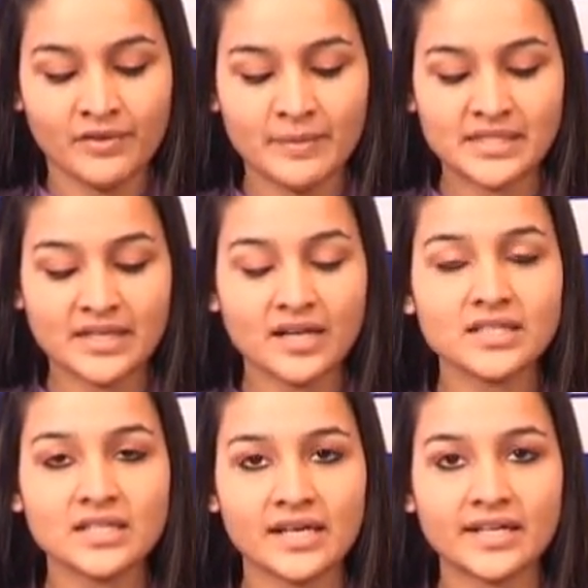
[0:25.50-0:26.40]
We may
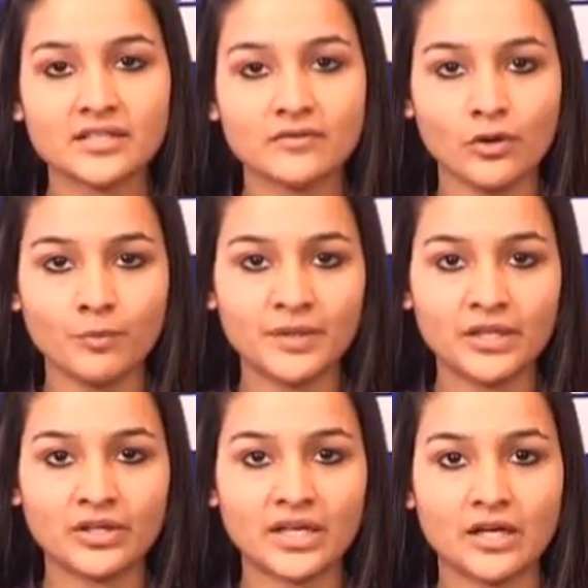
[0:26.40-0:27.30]
start at a negative
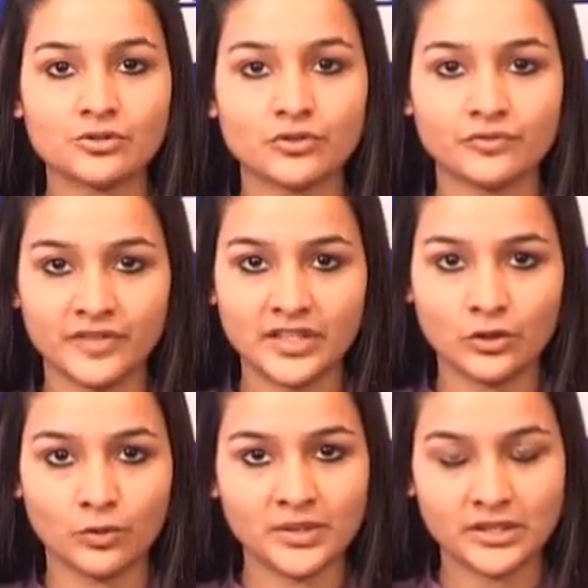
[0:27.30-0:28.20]
opening on account of weak
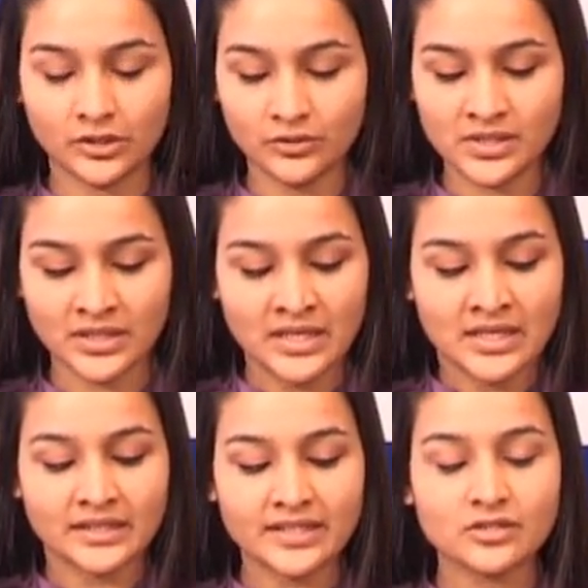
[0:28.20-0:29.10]
global cues.
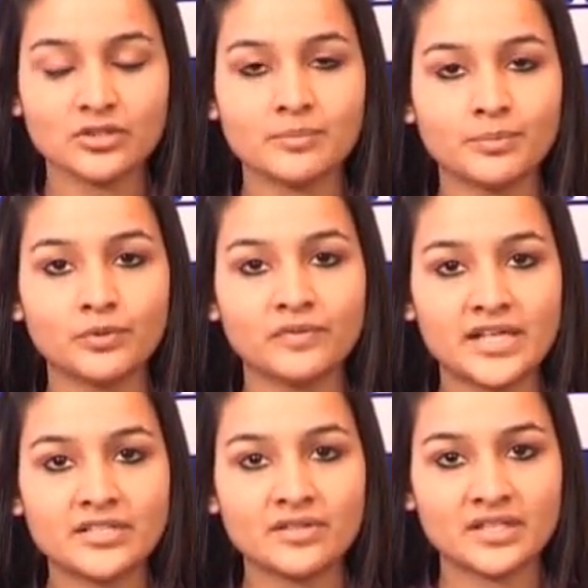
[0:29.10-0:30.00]
Things could improve
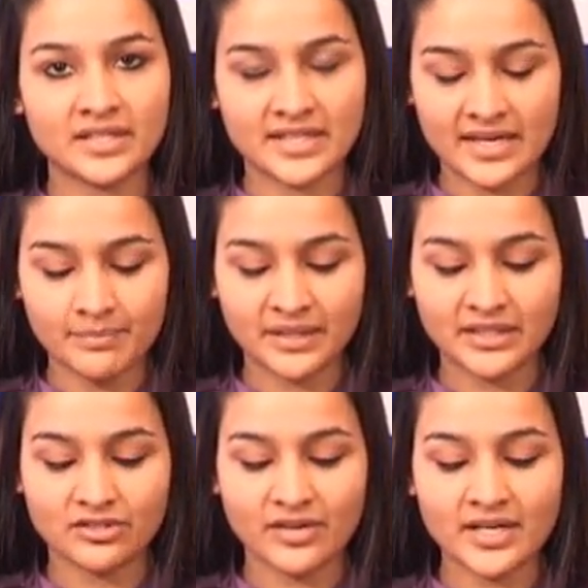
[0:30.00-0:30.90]
later in the day,
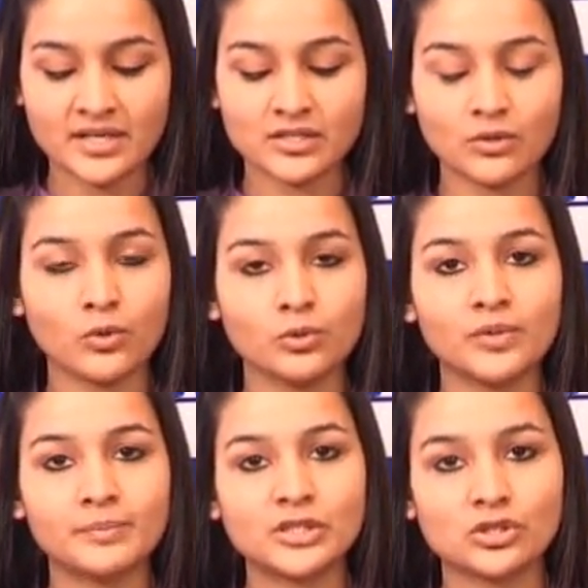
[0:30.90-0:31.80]
but the trend as a whole
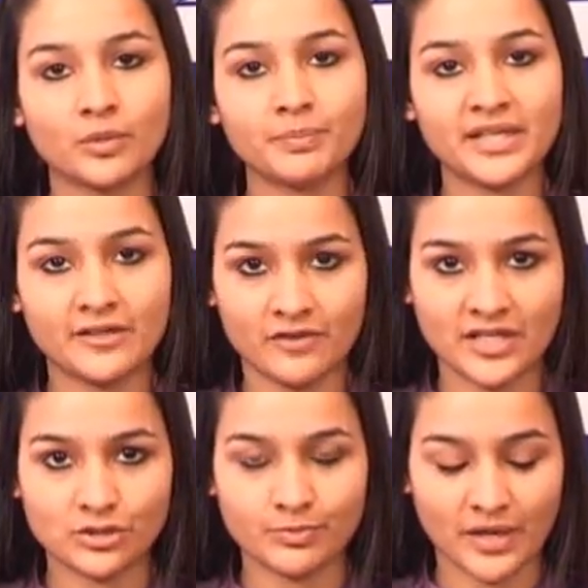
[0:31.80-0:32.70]
will be choppy and
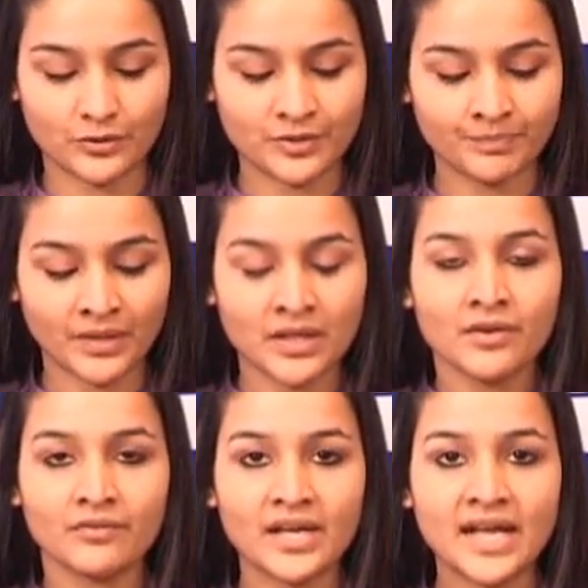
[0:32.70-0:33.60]
range-bound.
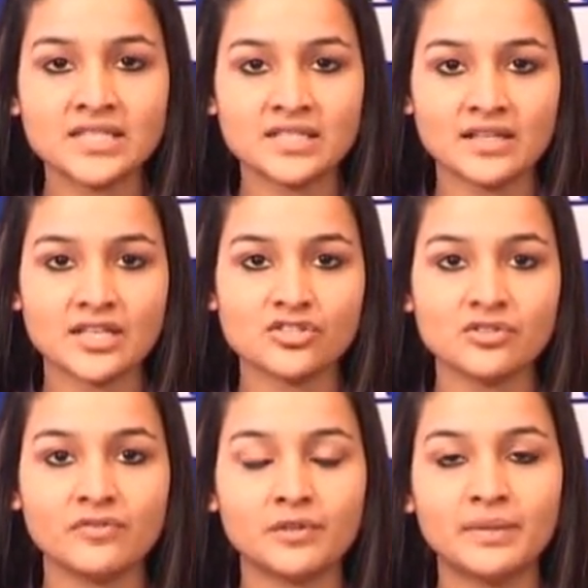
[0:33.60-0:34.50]
Reliance
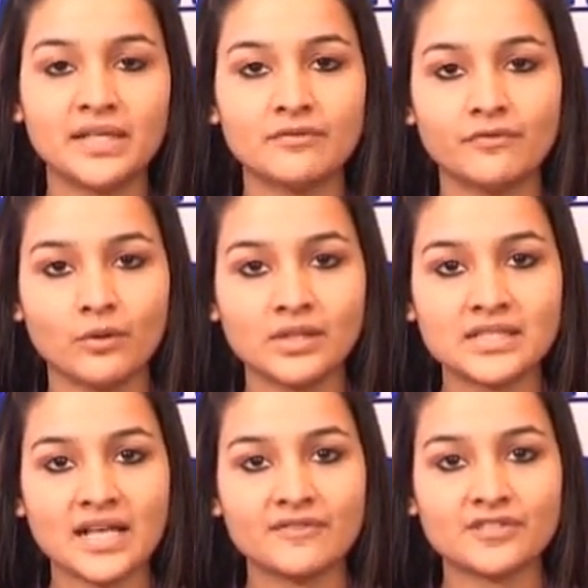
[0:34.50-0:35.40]
Industry will be in
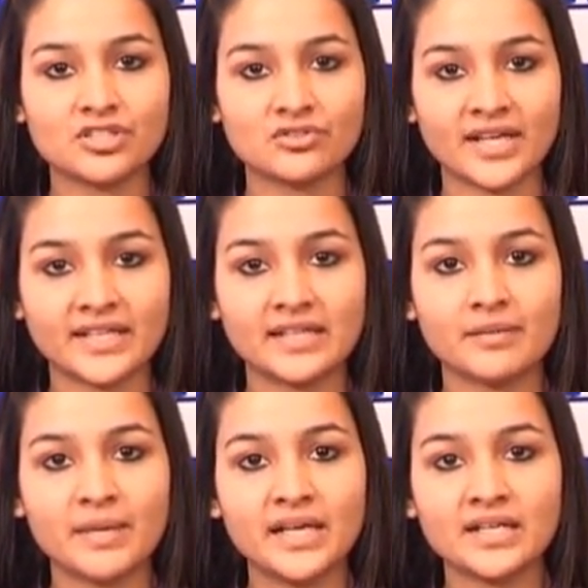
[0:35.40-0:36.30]
focus after
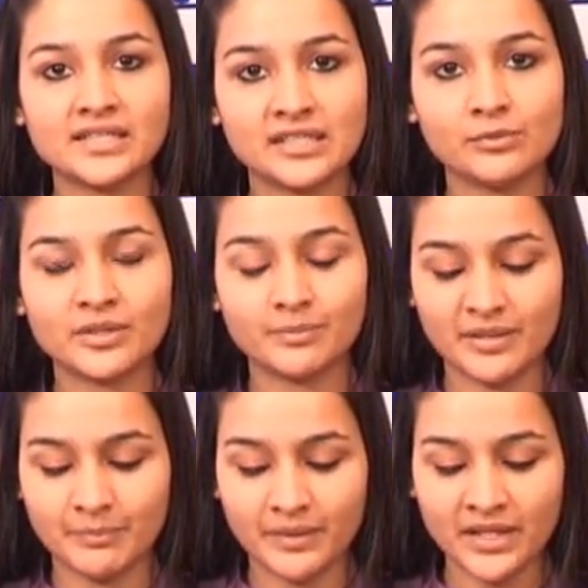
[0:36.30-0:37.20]
striking a mega deal with
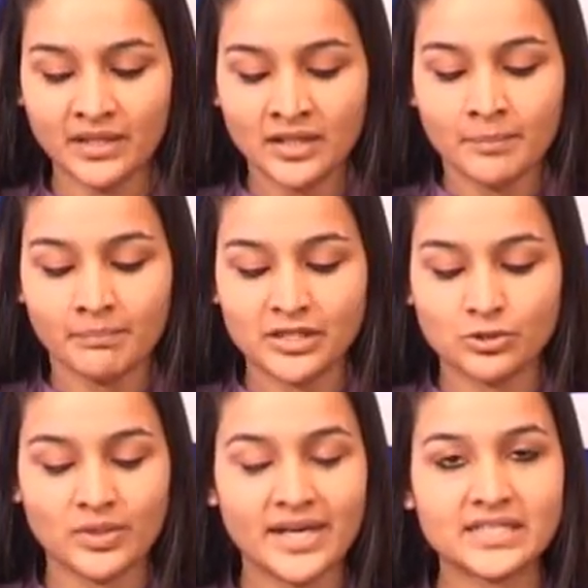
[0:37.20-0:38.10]
BP,
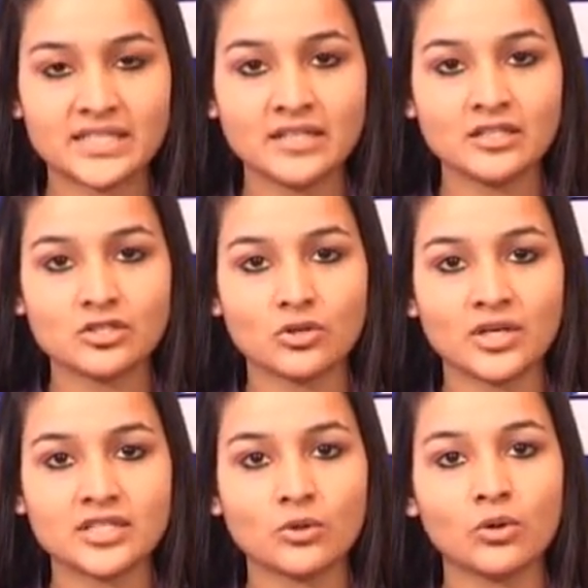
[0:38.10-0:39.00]
but to an extent the
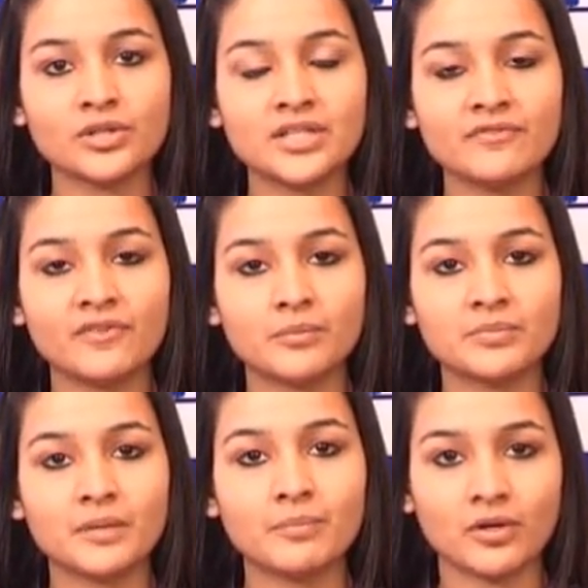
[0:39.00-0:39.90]
stock has already
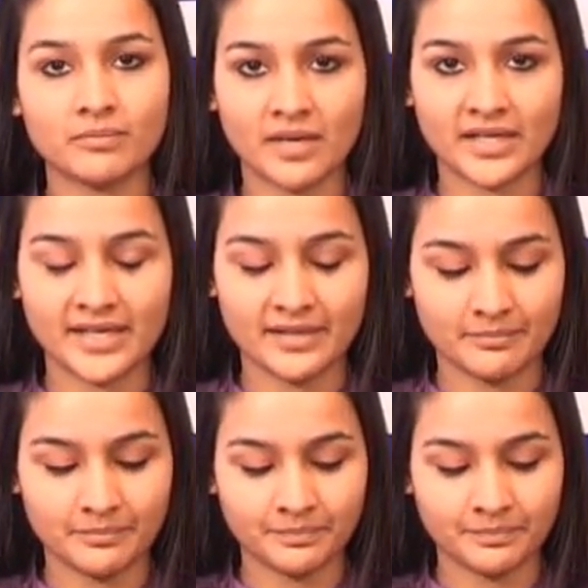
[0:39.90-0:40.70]
firmed up on Monday.